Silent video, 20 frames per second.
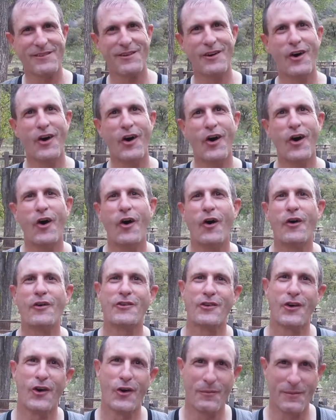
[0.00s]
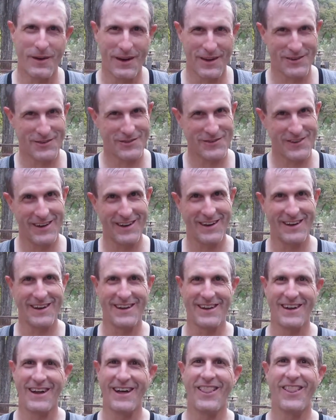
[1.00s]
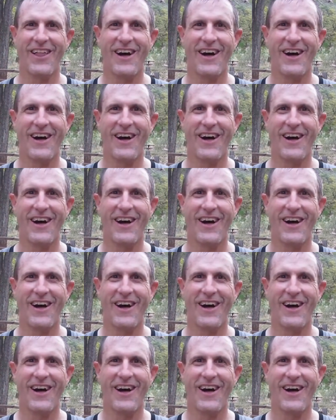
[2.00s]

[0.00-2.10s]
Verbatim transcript: So, so much fun.